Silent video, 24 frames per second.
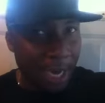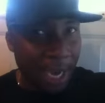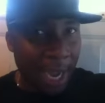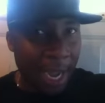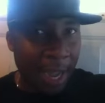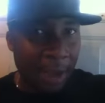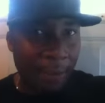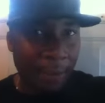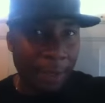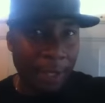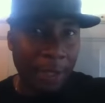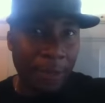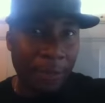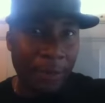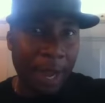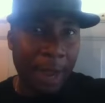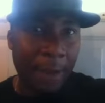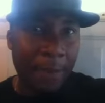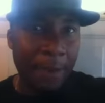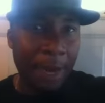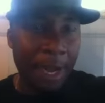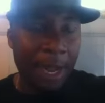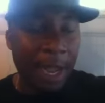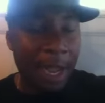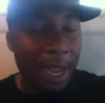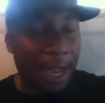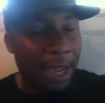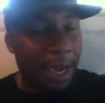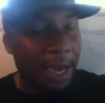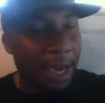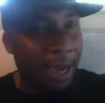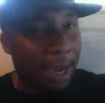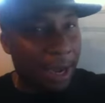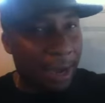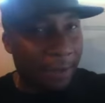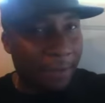down with Scrappy.
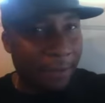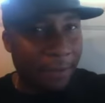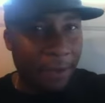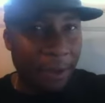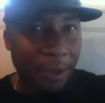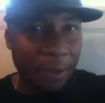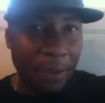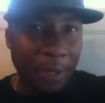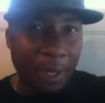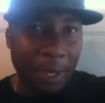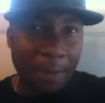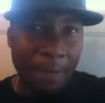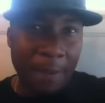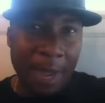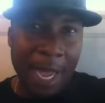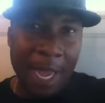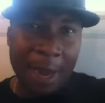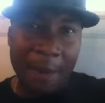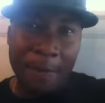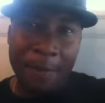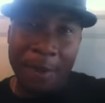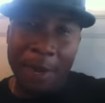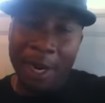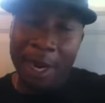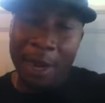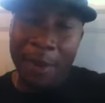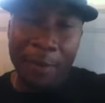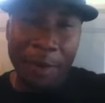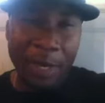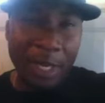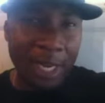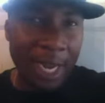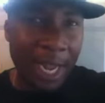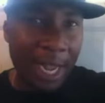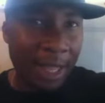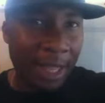Little confused about it. But
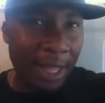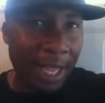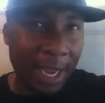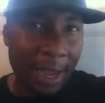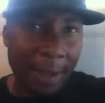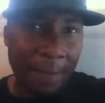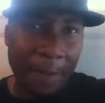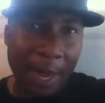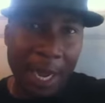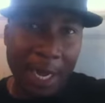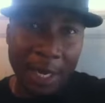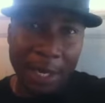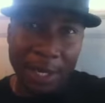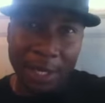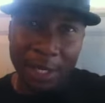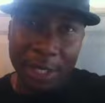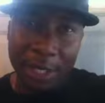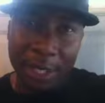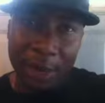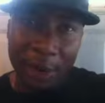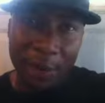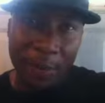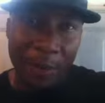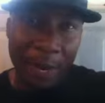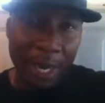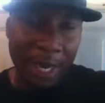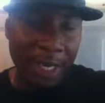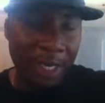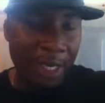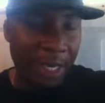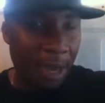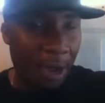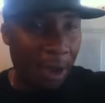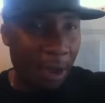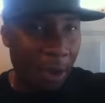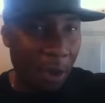what y'all think about this show, man?
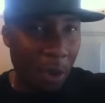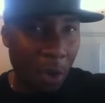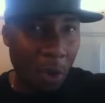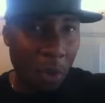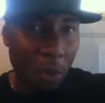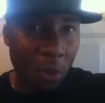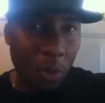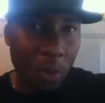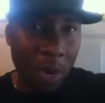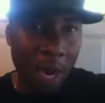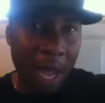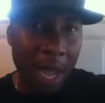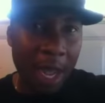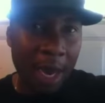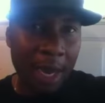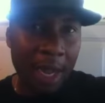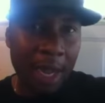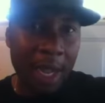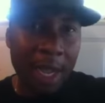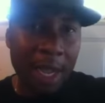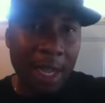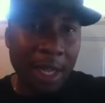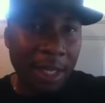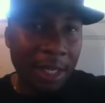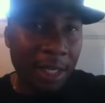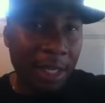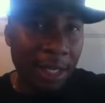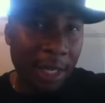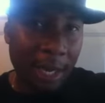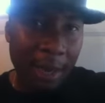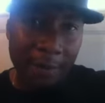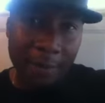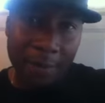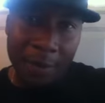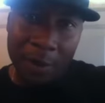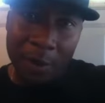It's a whole lot of
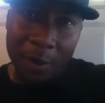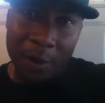stuff